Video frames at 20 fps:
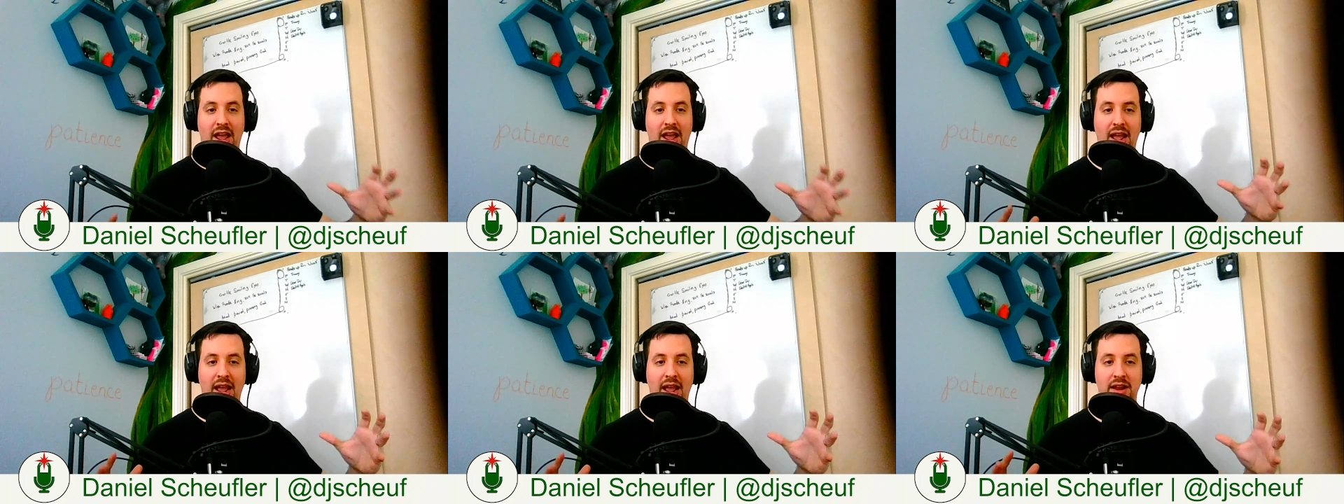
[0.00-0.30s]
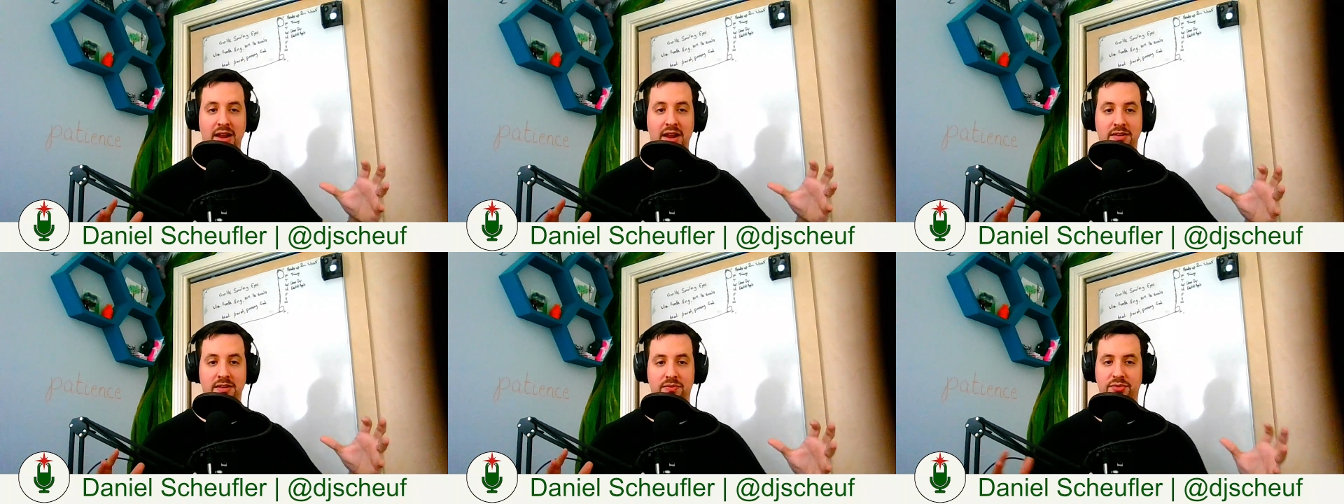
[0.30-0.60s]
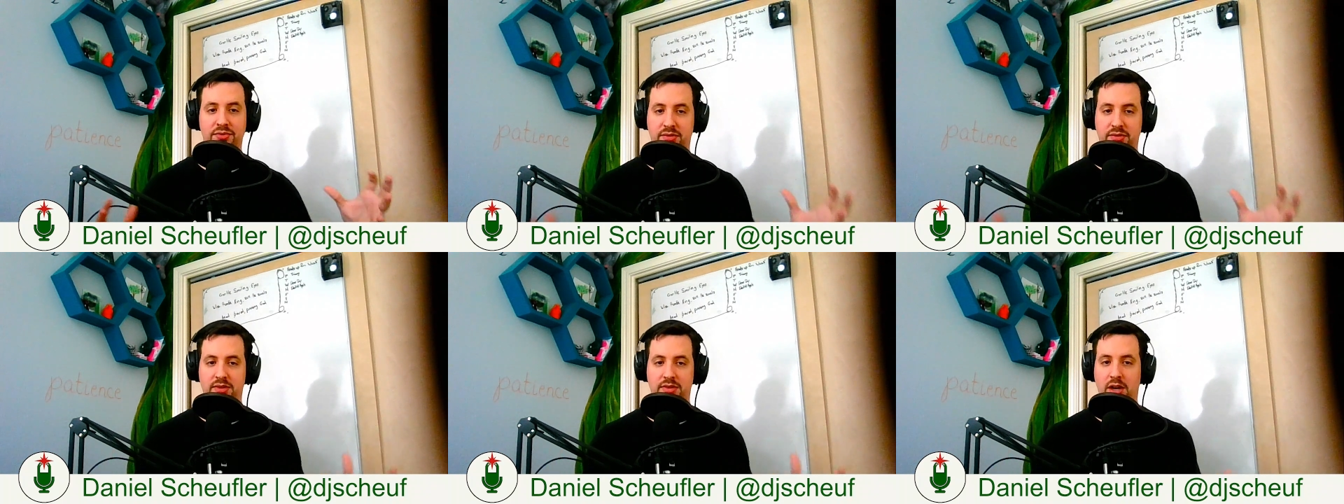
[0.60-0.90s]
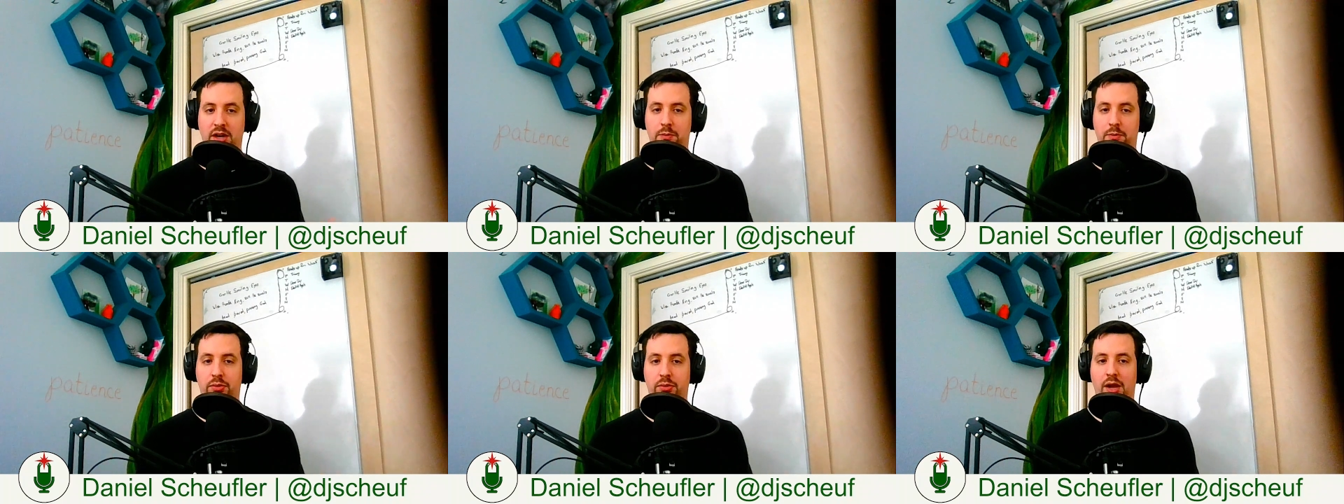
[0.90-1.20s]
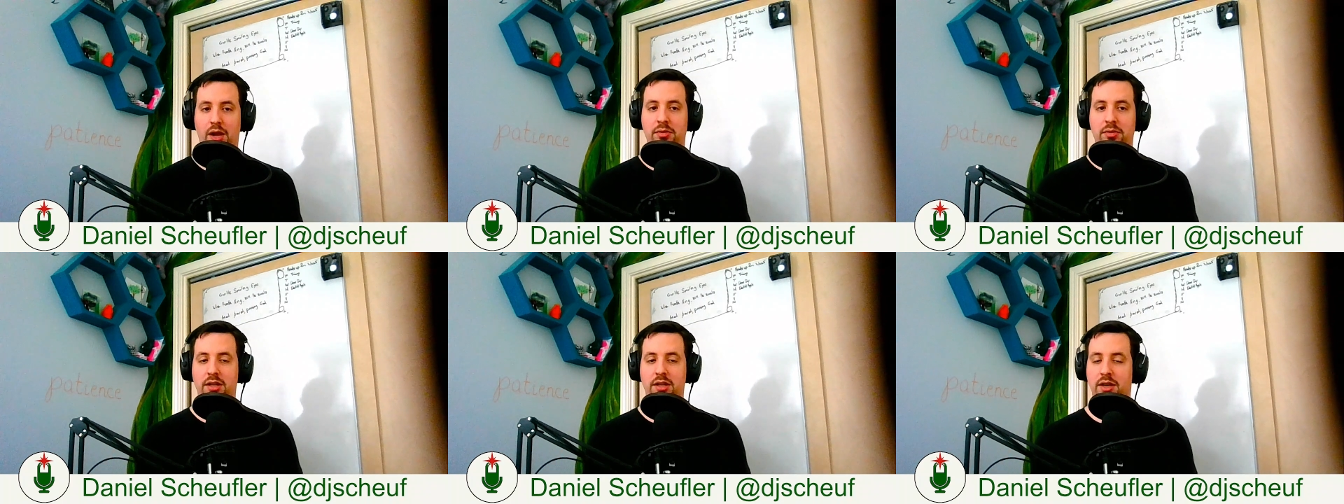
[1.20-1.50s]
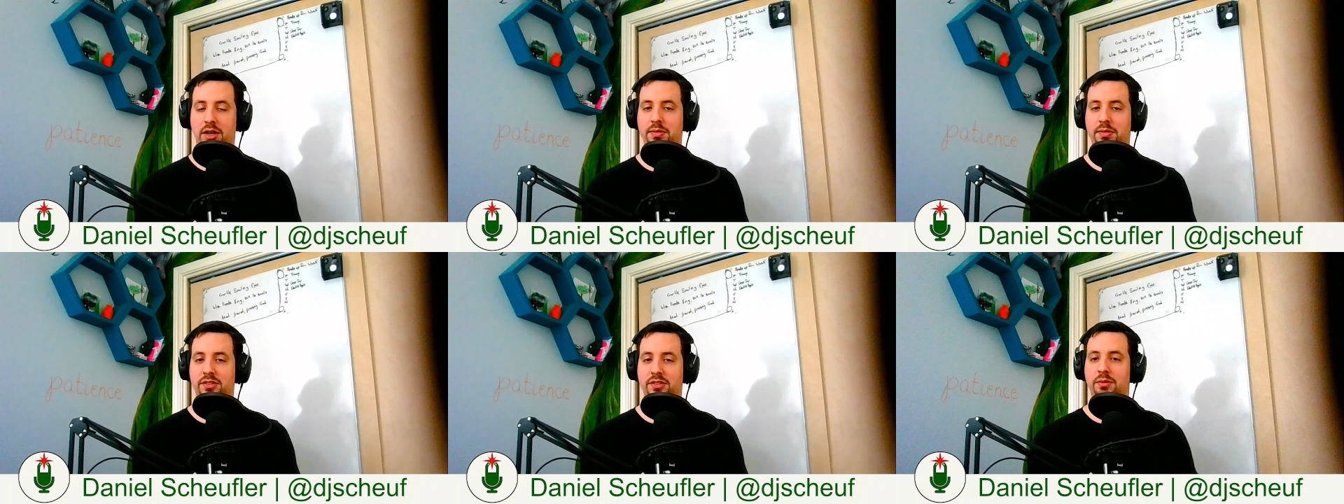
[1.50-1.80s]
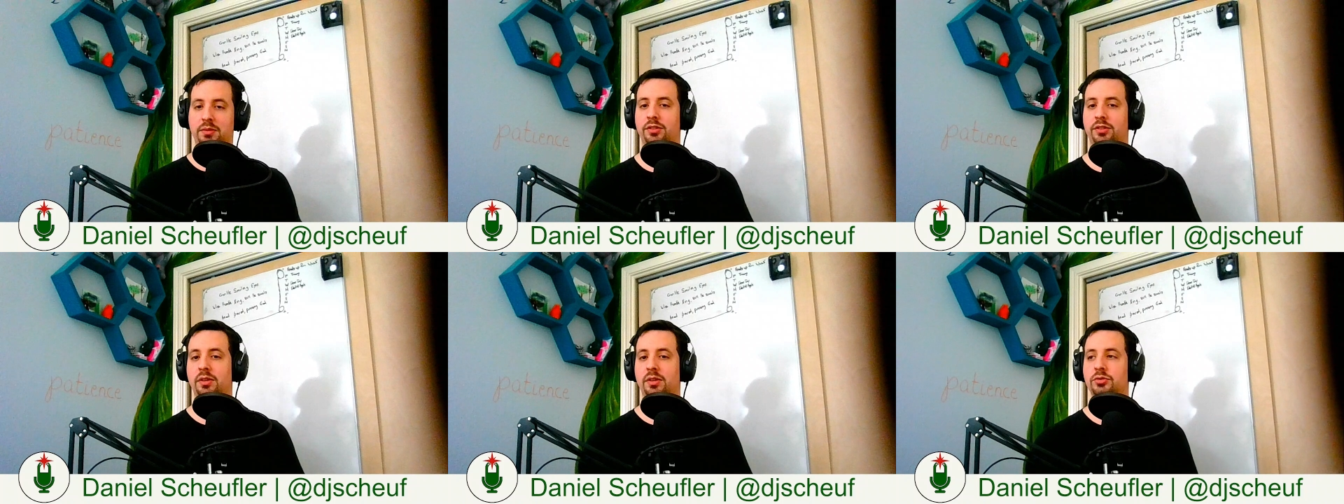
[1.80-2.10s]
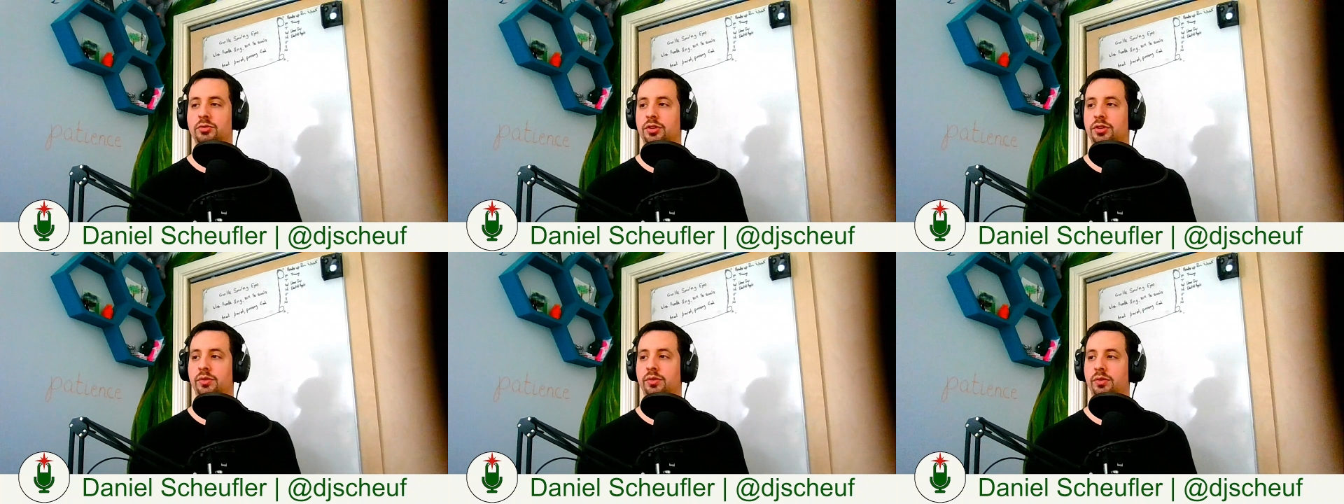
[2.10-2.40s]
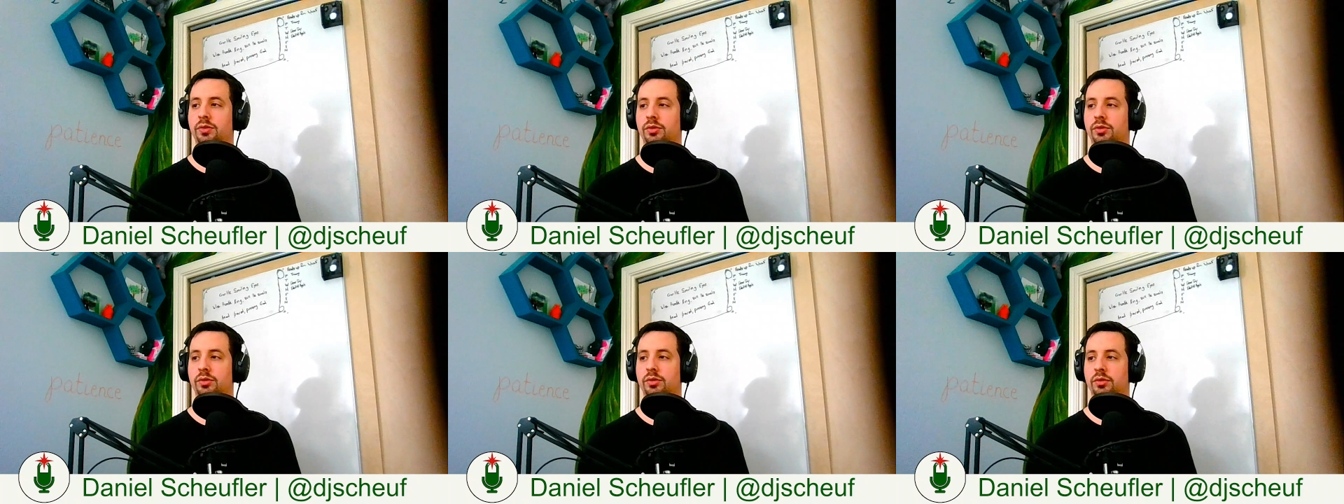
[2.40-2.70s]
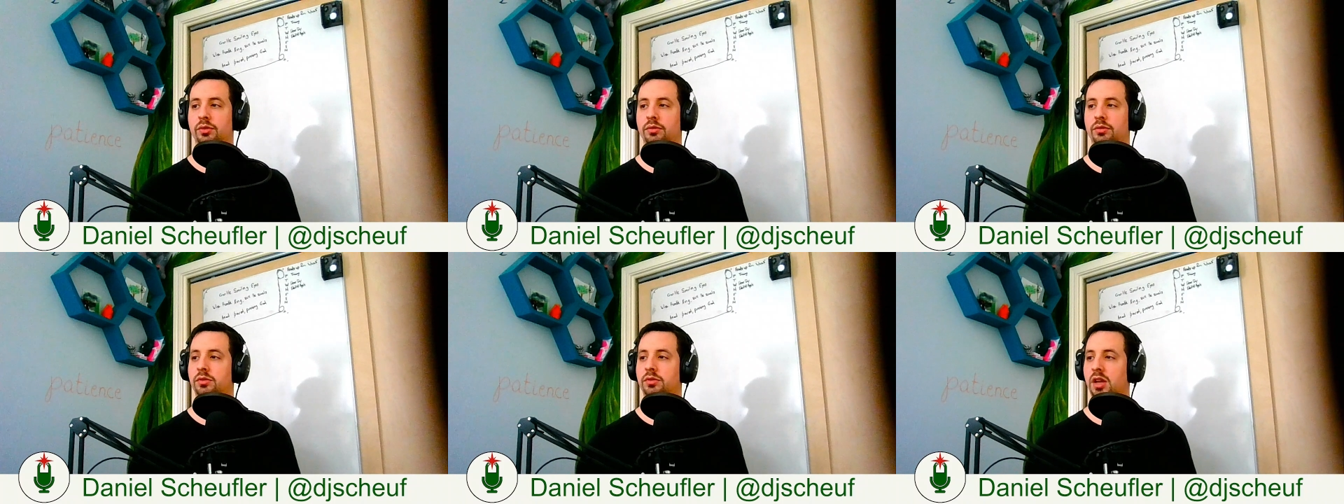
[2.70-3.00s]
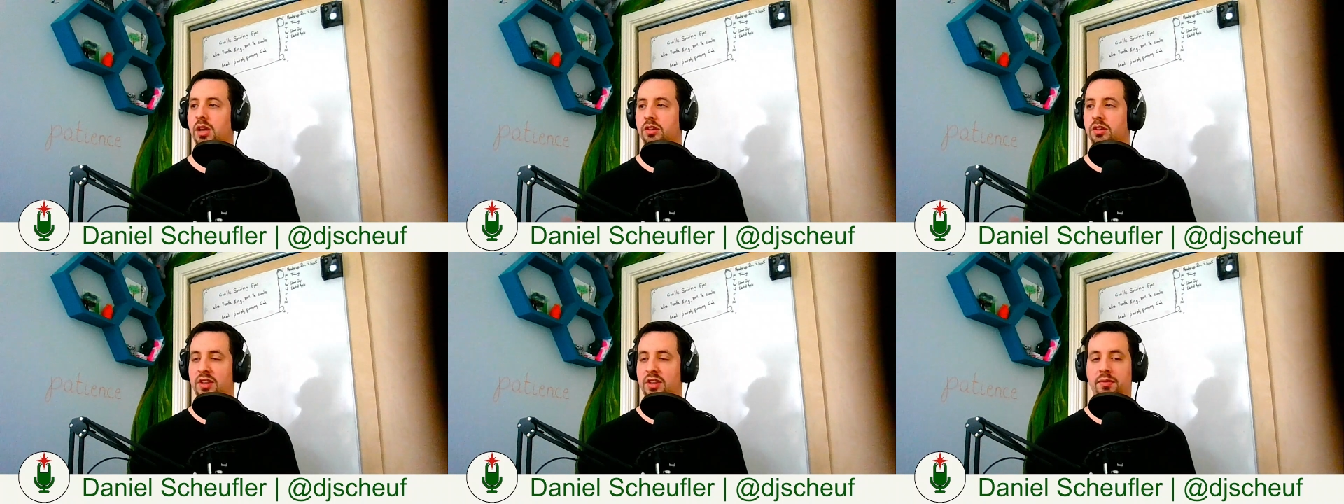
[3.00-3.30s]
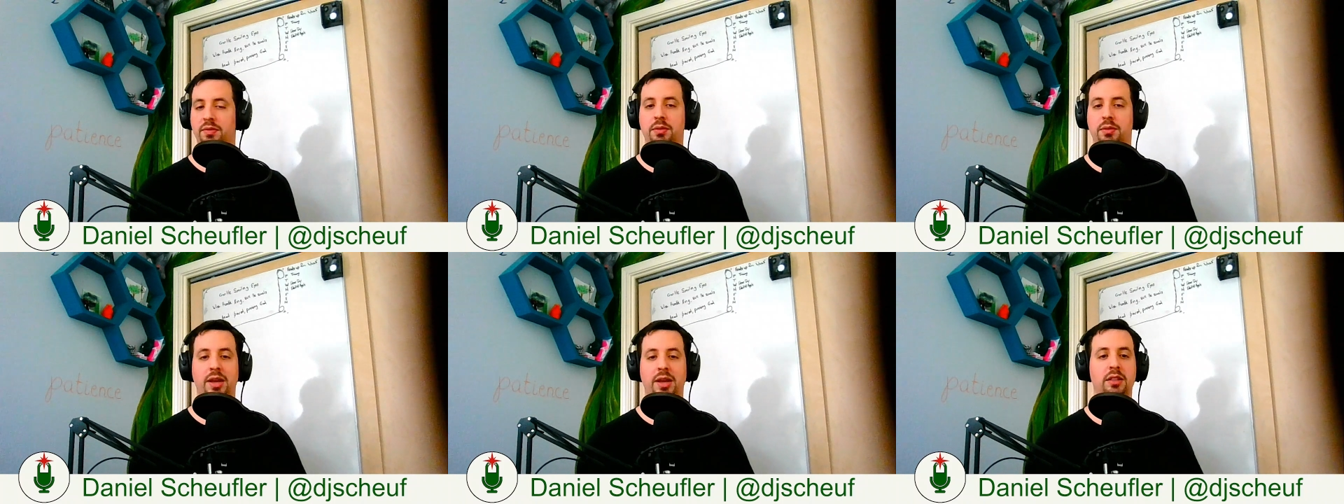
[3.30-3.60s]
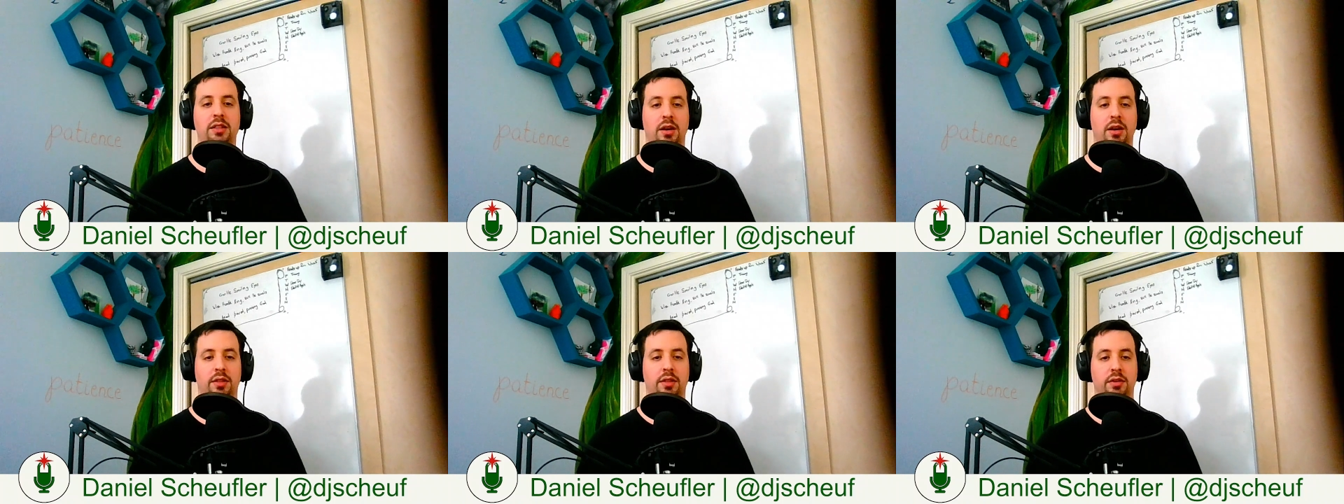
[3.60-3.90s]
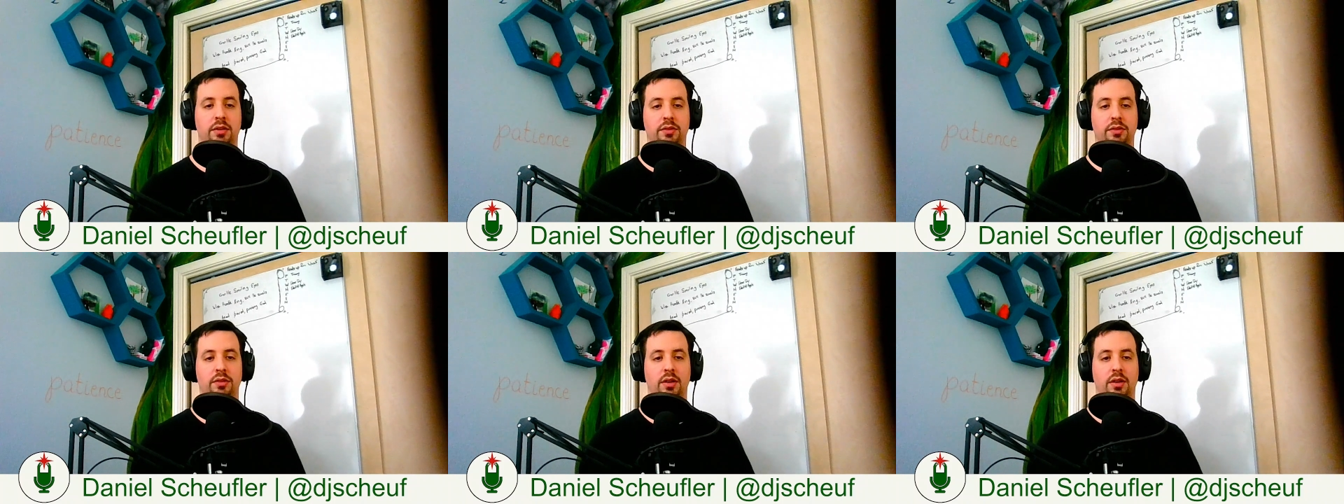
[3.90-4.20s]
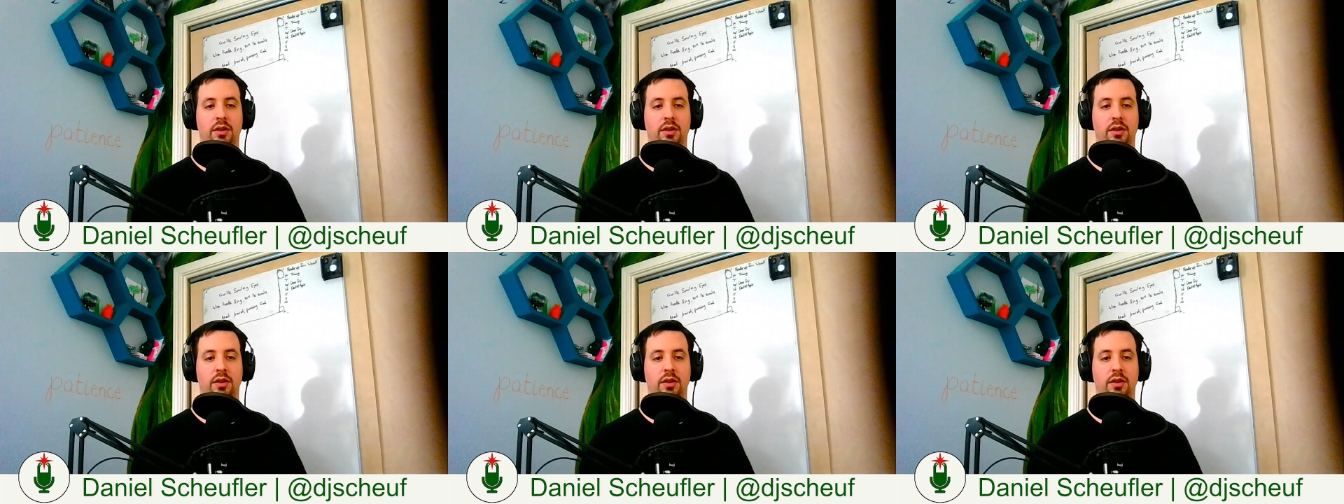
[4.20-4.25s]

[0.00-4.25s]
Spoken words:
And there are probably going to be some assumptions that are safer to make than others.